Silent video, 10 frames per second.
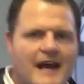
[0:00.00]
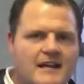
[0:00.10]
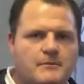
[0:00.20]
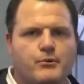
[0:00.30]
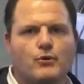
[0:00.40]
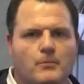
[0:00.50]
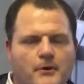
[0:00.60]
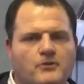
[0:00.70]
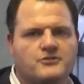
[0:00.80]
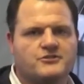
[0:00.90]
any
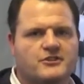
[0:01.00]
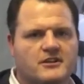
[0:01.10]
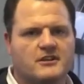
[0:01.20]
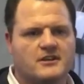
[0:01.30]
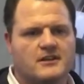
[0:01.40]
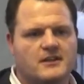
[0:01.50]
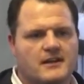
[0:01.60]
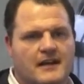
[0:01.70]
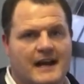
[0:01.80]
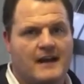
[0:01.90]
poor posture
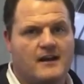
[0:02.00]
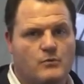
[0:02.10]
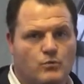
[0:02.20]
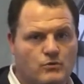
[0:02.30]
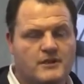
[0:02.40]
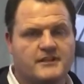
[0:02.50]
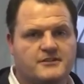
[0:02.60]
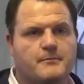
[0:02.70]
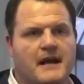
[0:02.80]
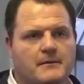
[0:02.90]
will
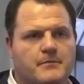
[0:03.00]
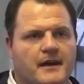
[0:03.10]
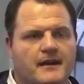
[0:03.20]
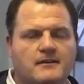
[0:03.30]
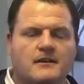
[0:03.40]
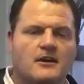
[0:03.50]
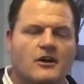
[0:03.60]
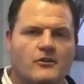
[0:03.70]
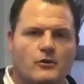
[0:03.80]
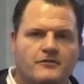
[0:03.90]
lead to back pain,
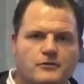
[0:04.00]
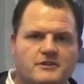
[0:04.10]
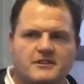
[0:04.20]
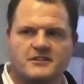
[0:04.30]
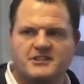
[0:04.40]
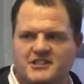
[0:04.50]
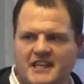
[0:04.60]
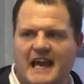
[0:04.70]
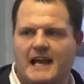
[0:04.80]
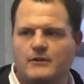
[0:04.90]
although if you did a
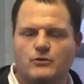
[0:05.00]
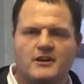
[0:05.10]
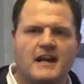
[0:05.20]
scan